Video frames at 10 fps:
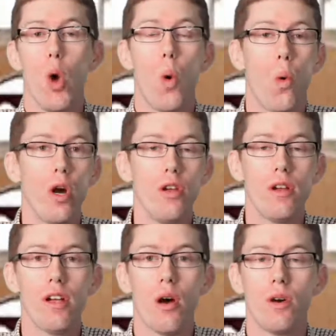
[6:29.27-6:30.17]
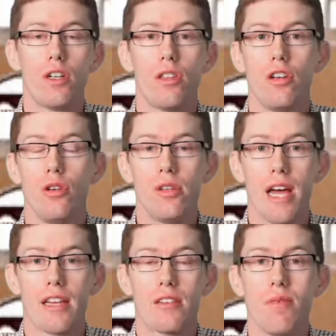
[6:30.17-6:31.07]
Or you can go into the New
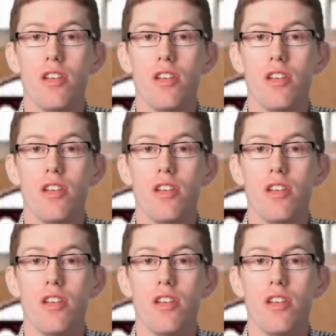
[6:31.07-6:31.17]
Testament.